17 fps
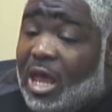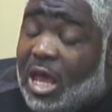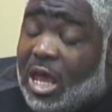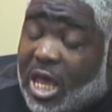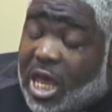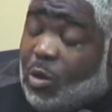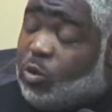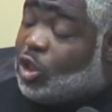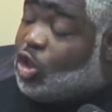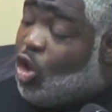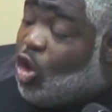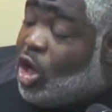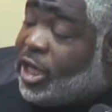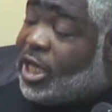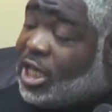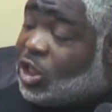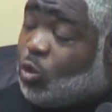He was
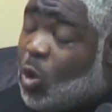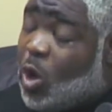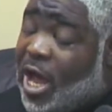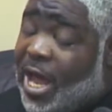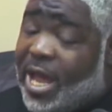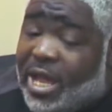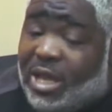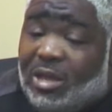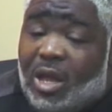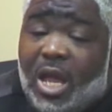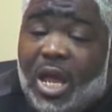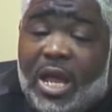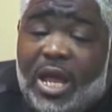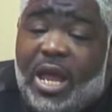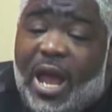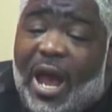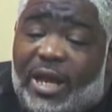on his way.
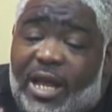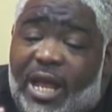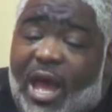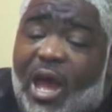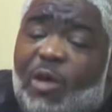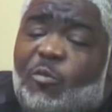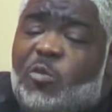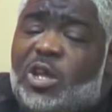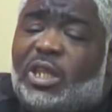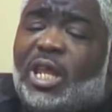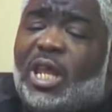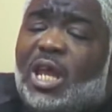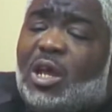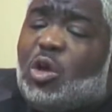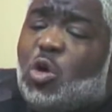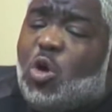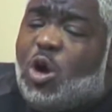He had
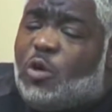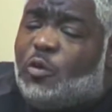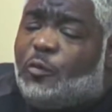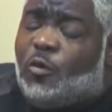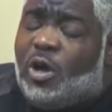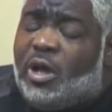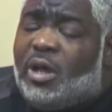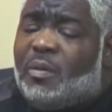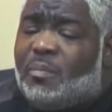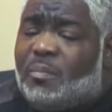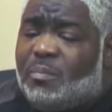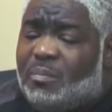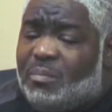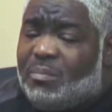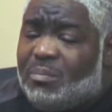everything going for him.